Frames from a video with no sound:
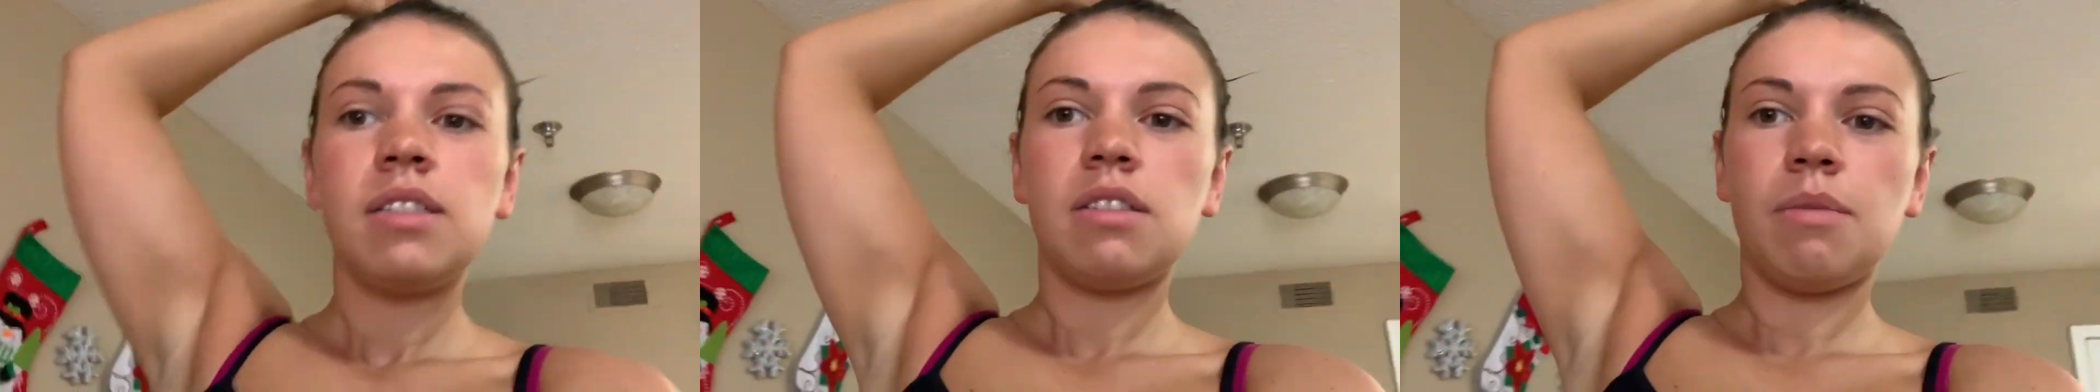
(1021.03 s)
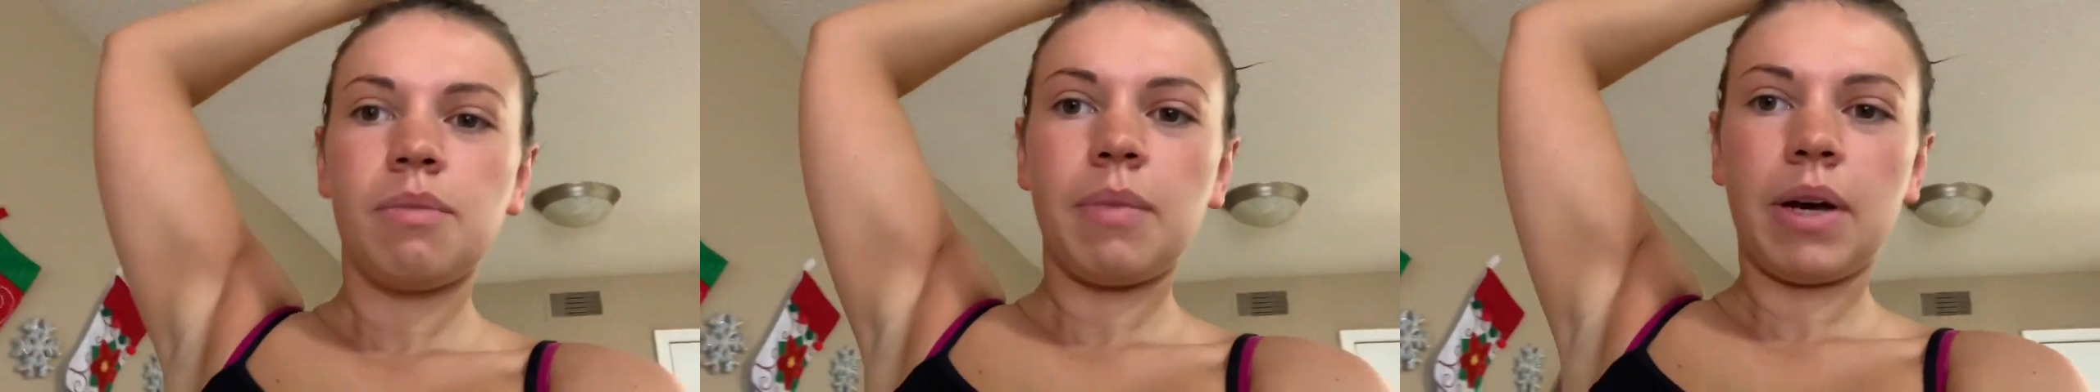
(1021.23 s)

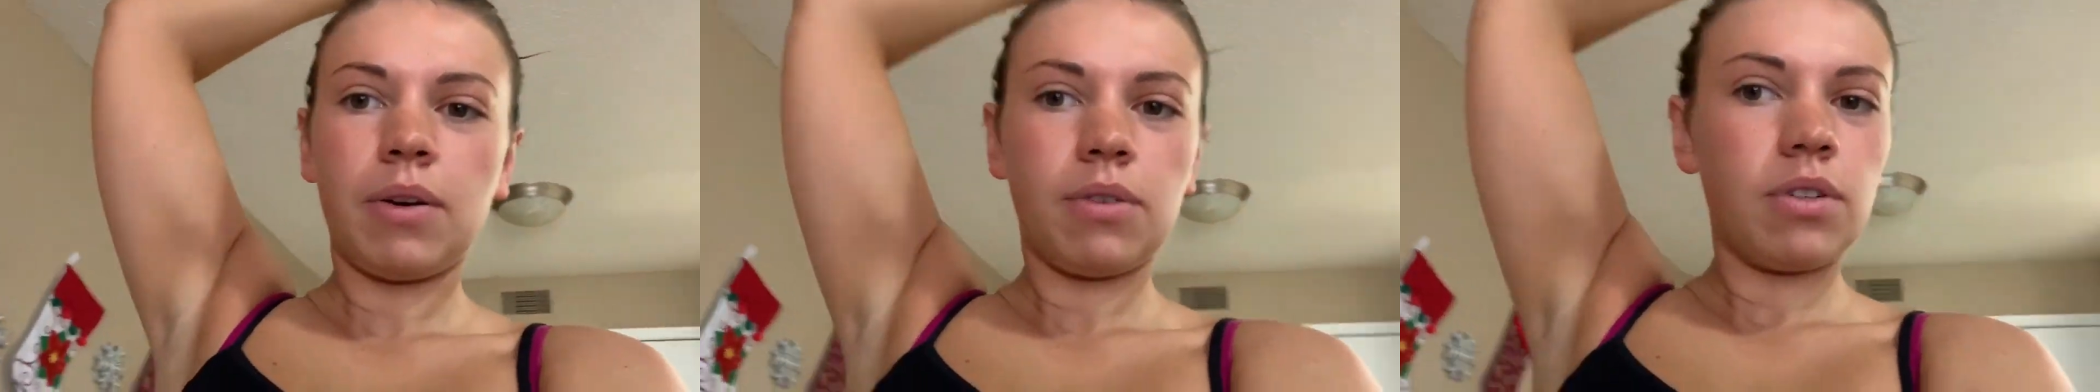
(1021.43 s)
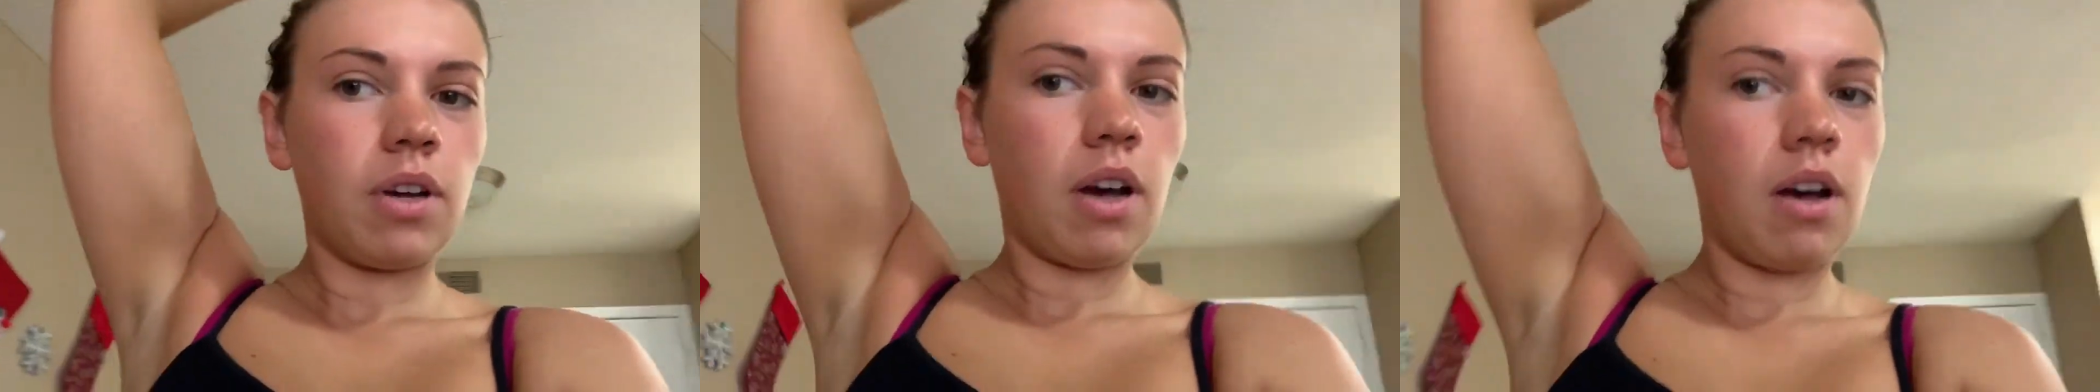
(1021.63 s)
to my
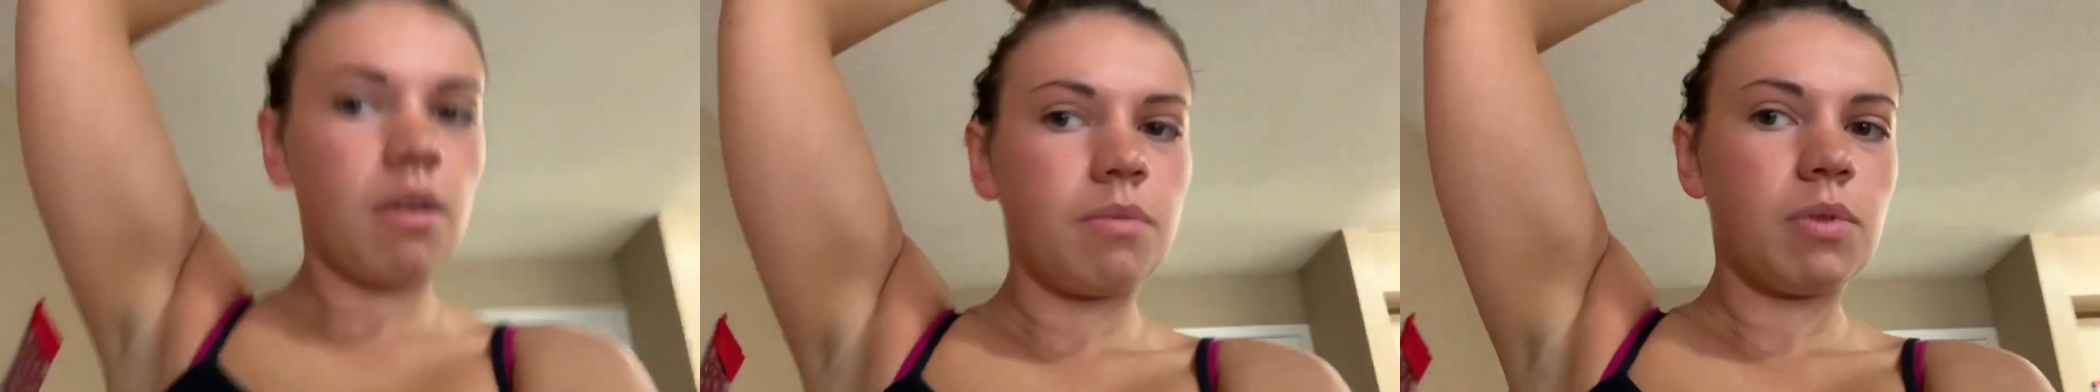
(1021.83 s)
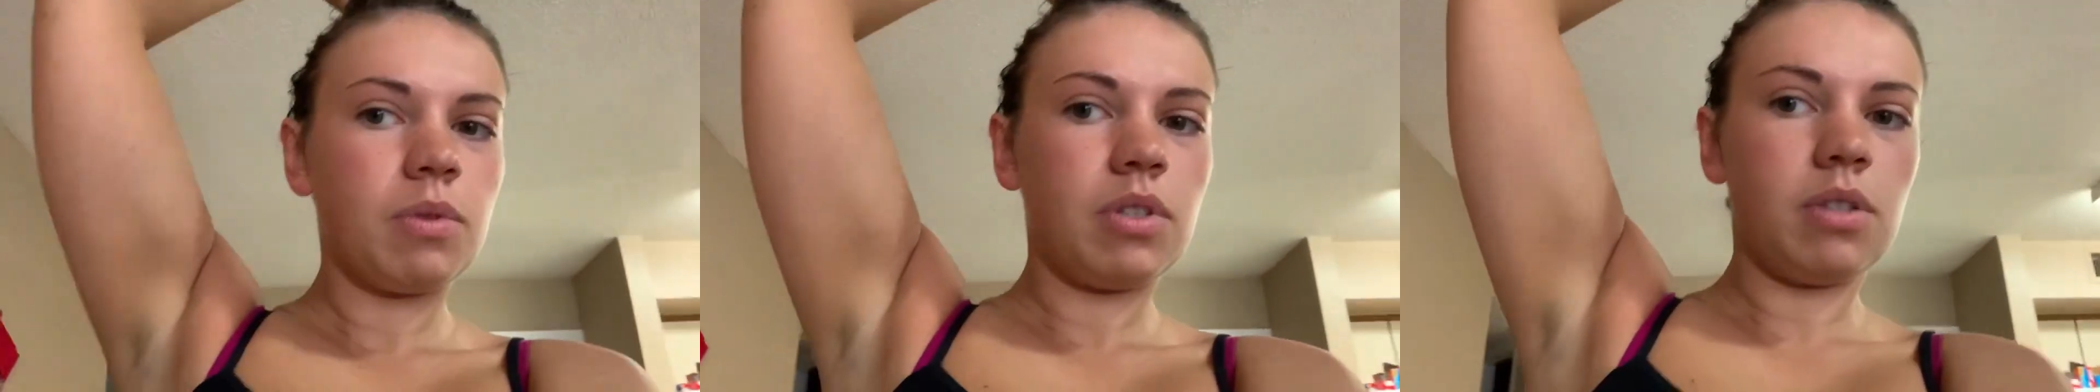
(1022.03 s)

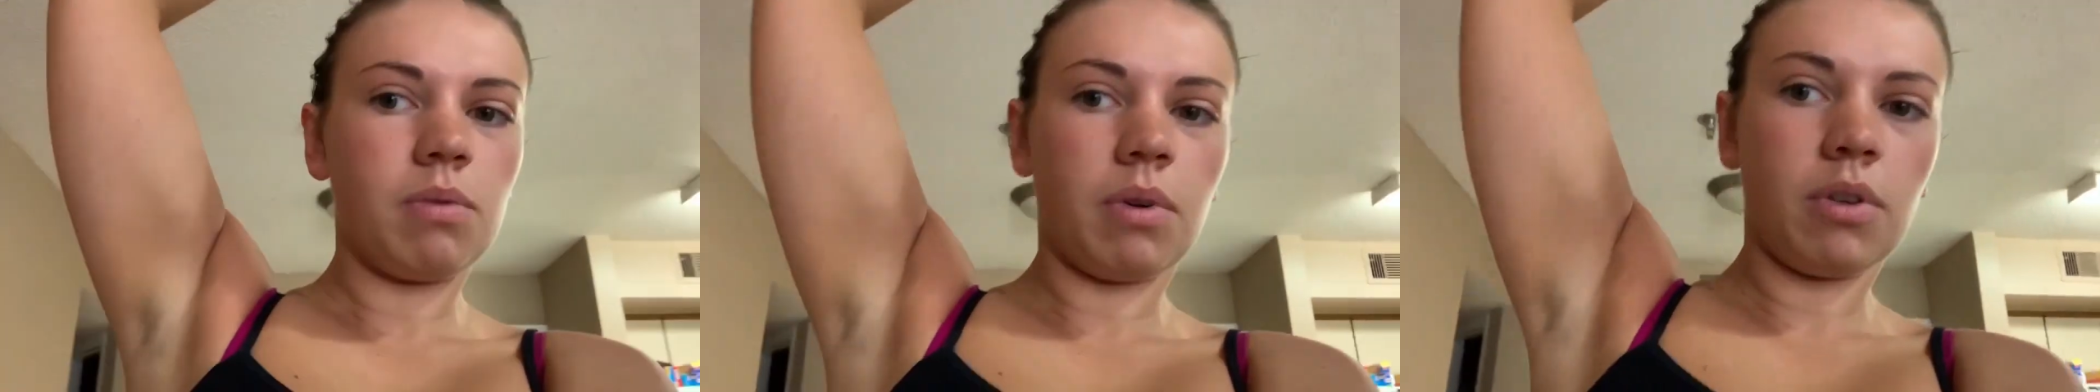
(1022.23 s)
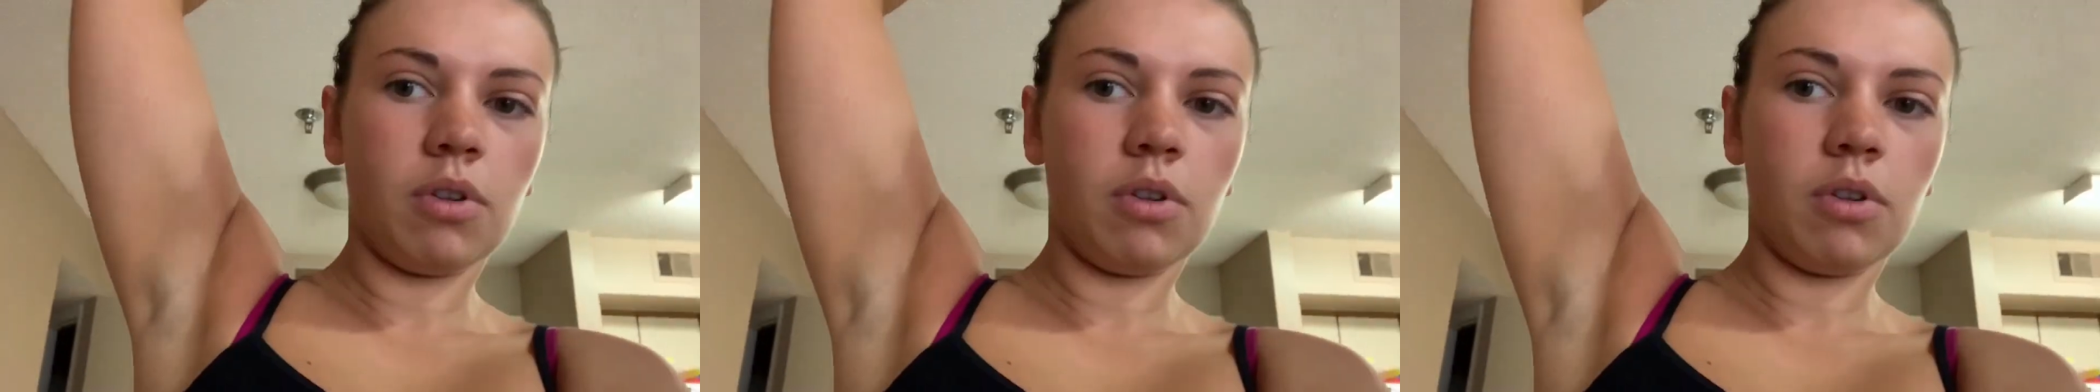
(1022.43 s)
underarms, which is what